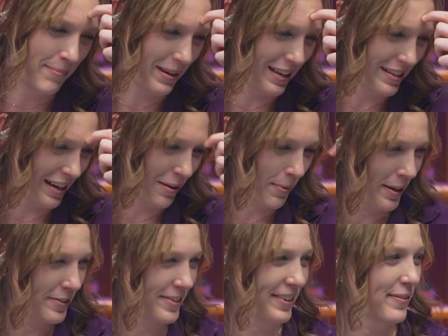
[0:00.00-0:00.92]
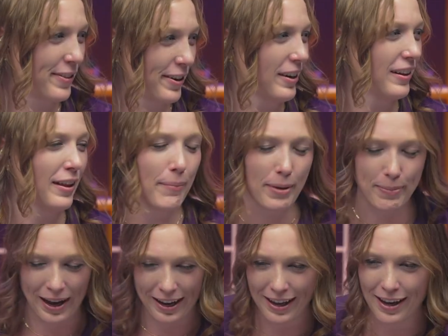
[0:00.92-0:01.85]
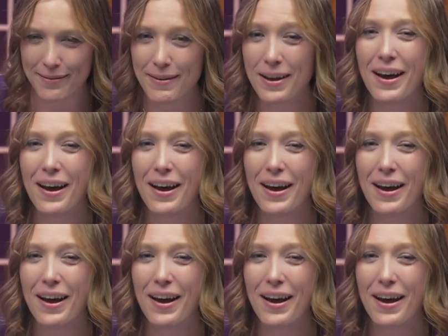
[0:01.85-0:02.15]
because I question if they're going to let me back in.